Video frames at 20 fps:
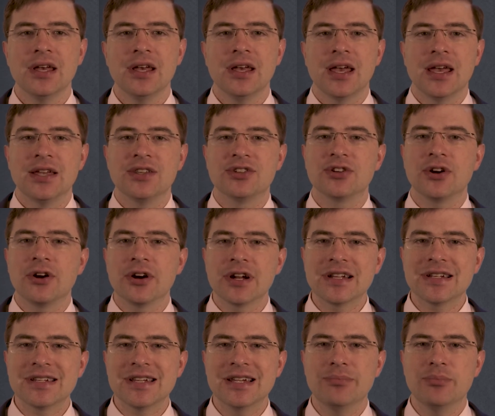A
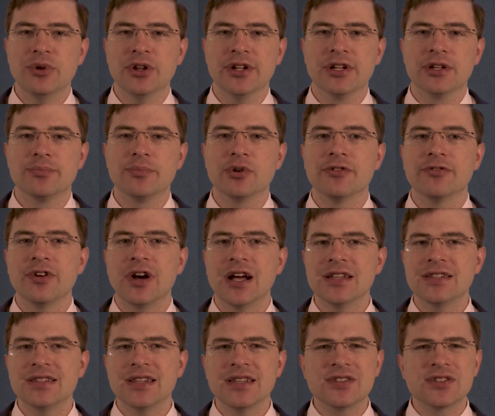starting template
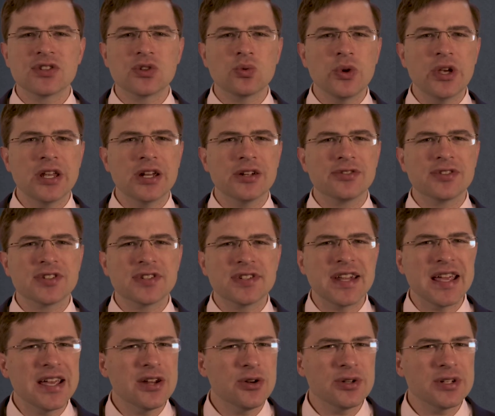provides a suite of
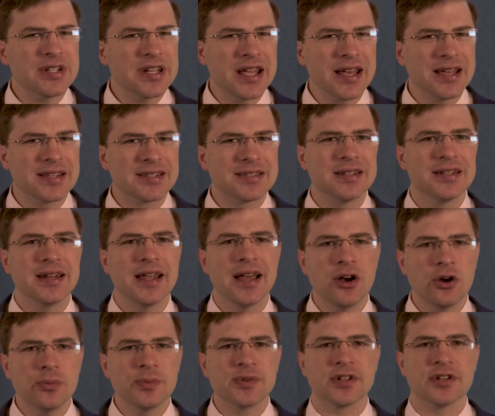standard tests that
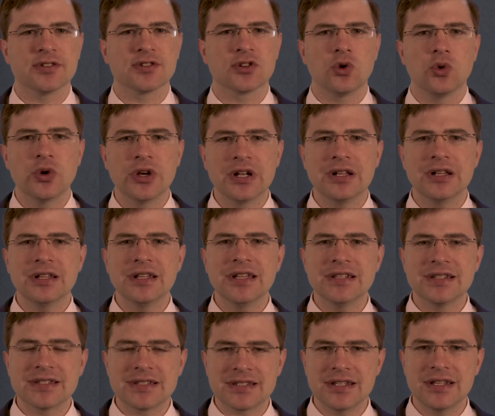helps us quickly
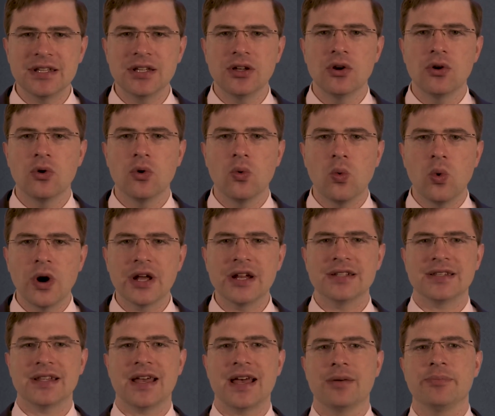see what
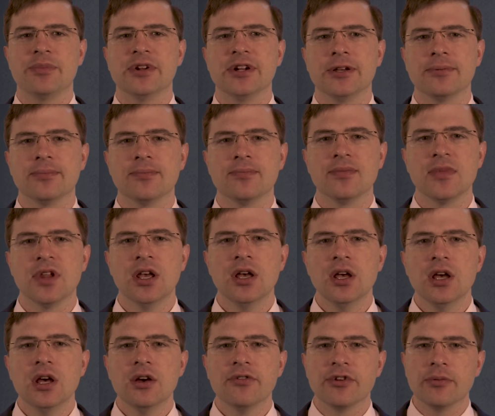is happening.
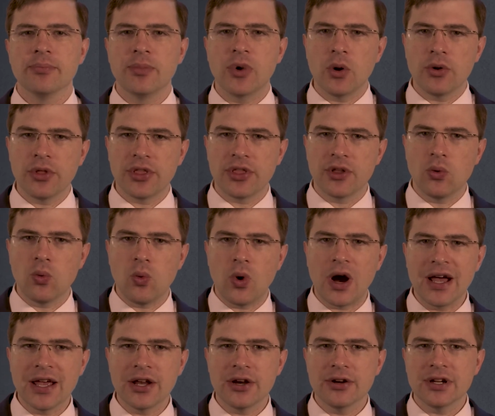From both the
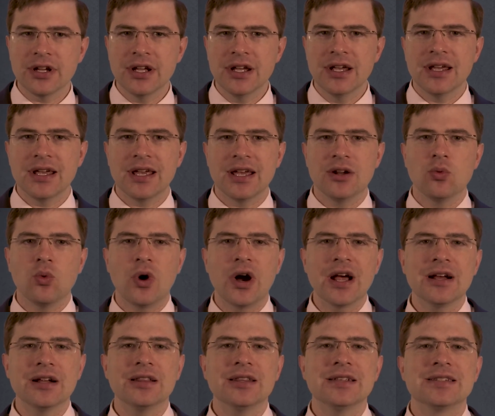wired and
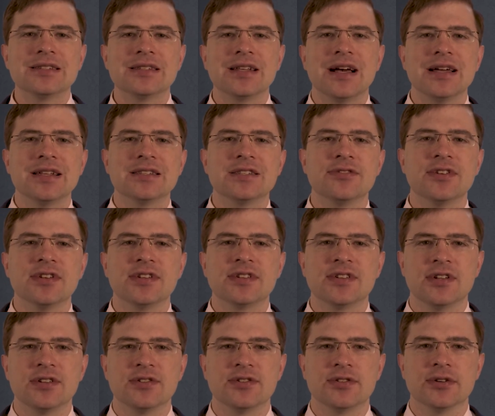wireless sides of the
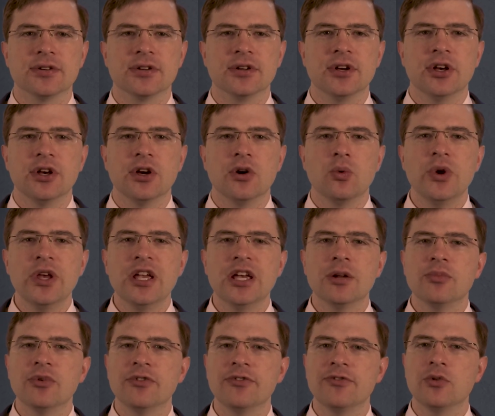sensor, we
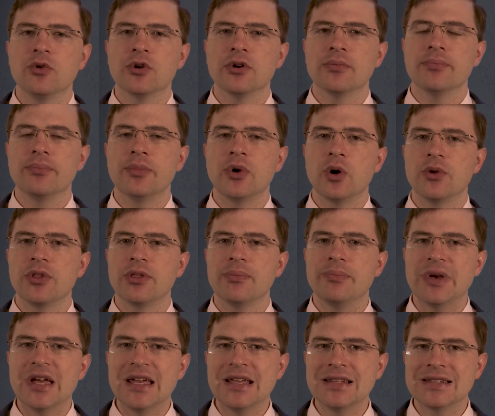can perform
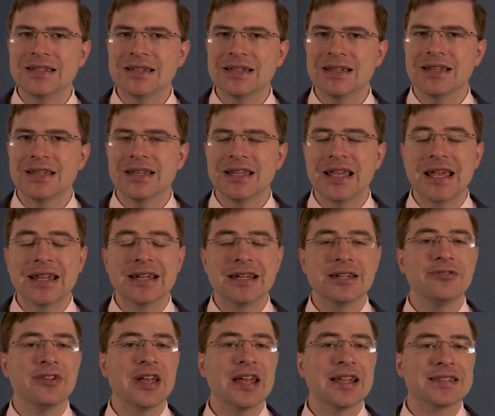both basic and
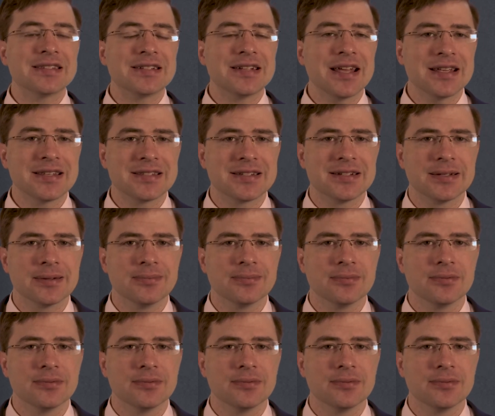advanced testing.